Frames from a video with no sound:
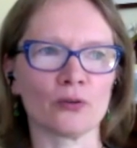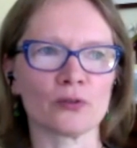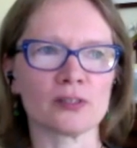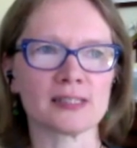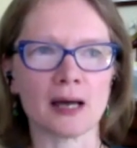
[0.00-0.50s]

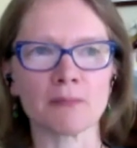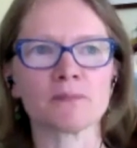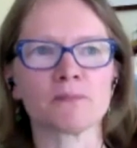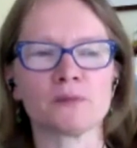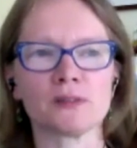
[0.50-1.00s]

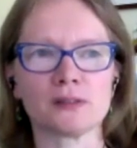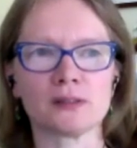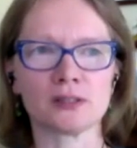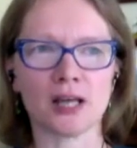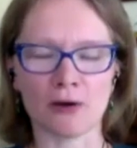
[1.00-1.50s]
some
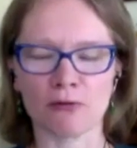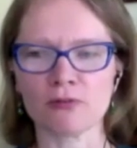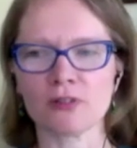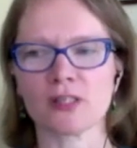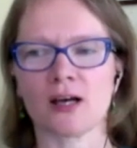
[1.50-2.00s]

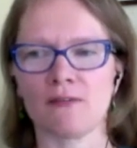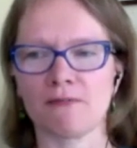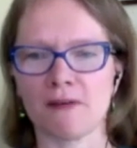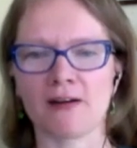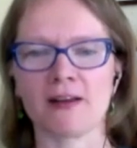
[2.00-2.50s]
towns are
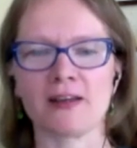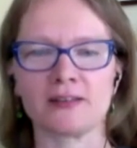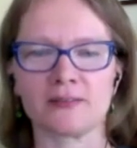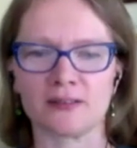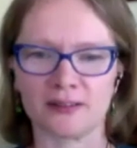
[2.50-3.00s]

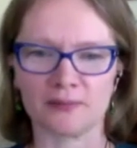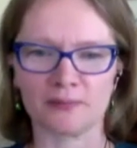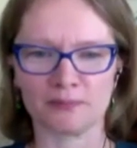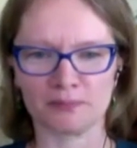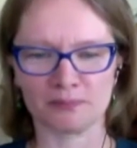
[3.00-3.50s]
very
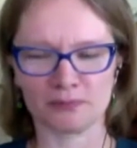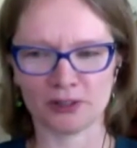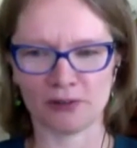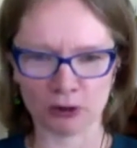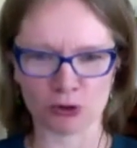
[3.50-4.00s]

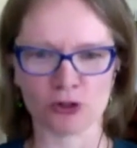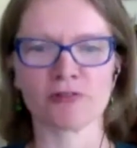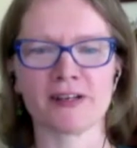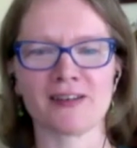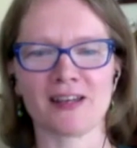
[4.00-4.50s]

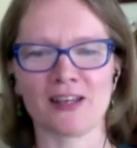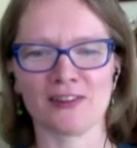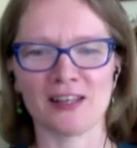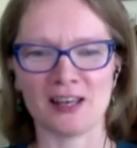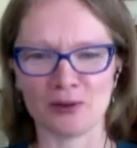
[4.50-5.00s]
revolutionary in
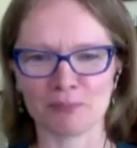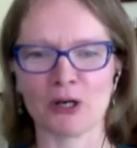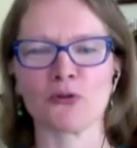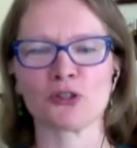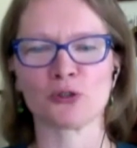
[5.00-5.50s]
their
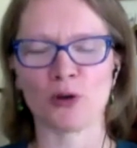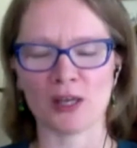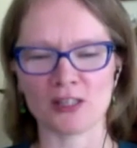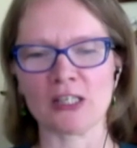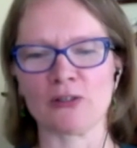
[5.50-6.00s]
approach to
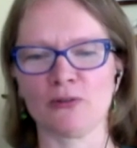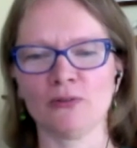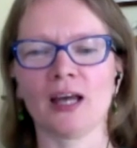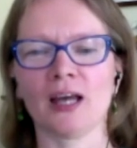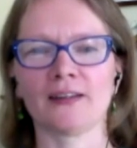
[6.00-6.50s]
ADU,
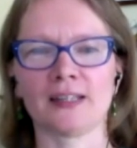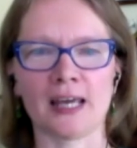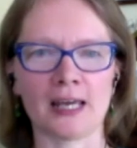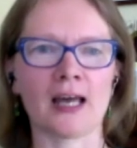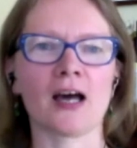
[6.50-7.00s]
and
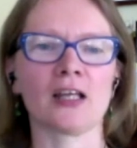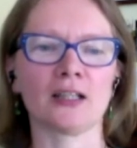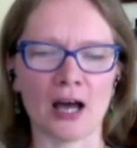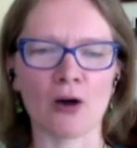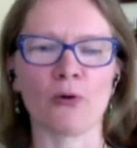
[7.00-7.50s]
they are
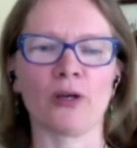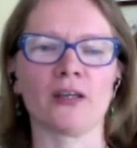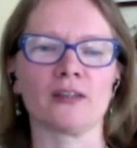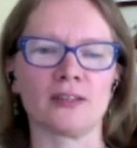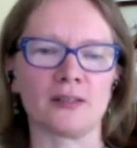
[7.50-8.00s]

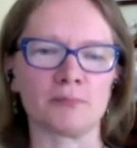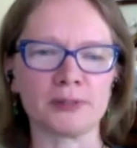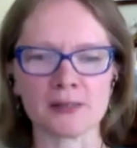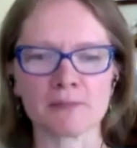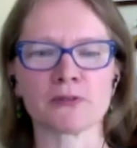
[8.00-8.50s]
allowing the
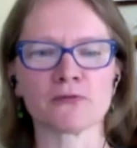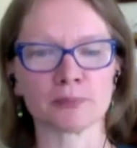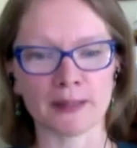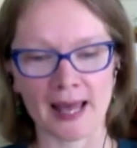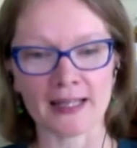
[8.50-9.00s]
pre-approved
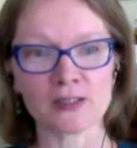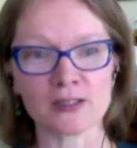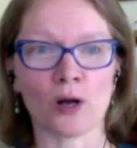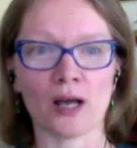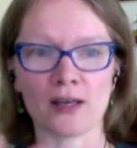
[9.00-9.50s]
plans
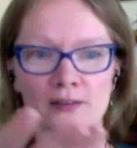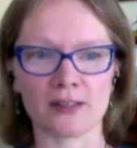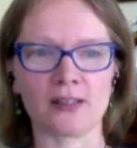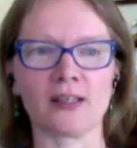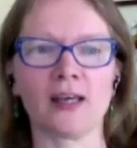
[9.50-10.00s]
where
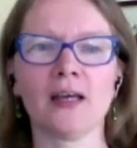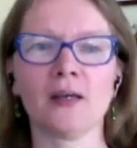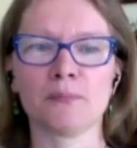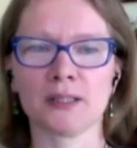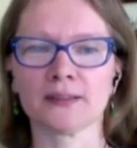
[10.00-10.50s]
the
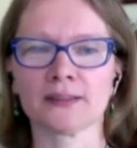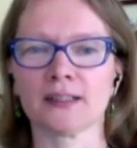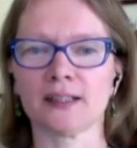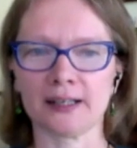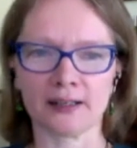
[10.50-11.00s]
builder
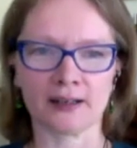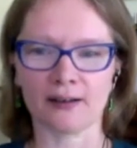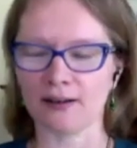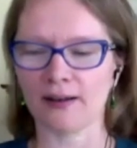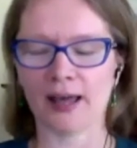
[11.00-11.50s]
like
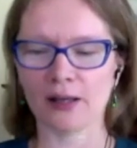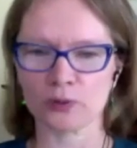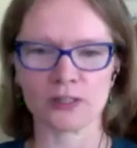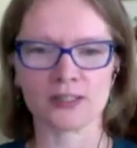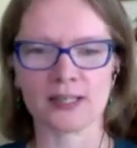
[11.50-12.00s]

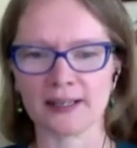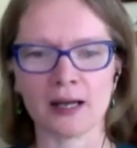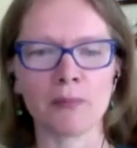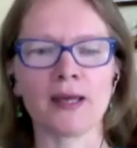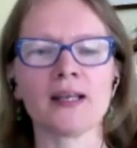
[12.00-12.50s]
Edward can
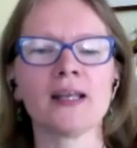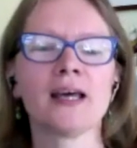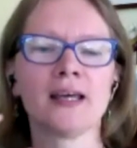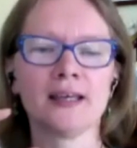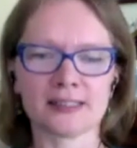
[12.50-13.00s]
come in,
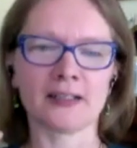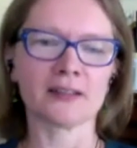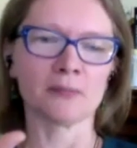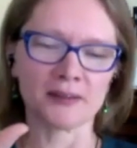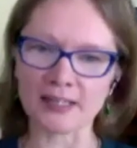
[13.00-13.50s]
tell
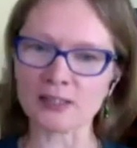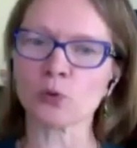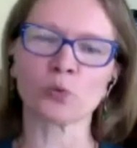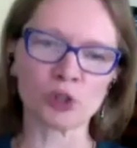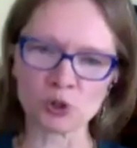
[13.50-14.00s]
them that that's
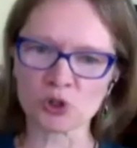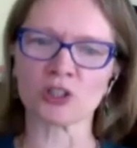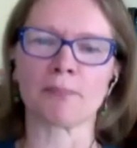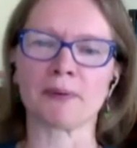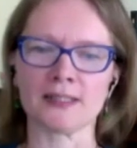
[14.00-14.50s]
what we
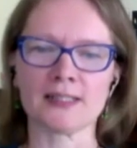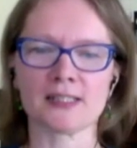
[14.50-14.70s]
usually build,